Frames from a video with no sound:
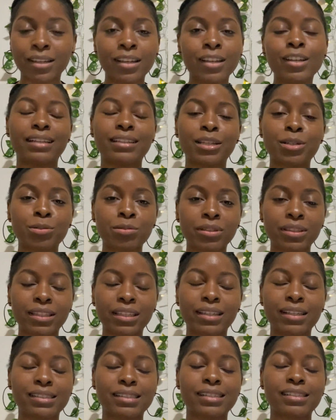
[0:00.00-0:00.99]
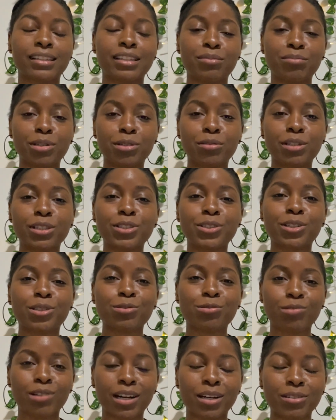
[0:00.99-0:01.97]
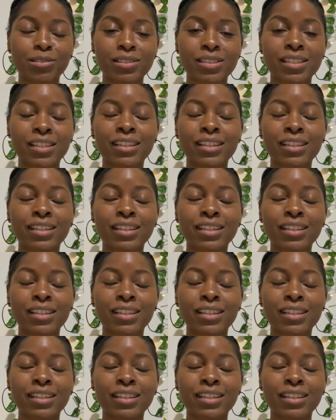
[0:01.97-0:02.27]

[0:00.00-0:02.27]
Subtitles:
The good thing is there's an immigration route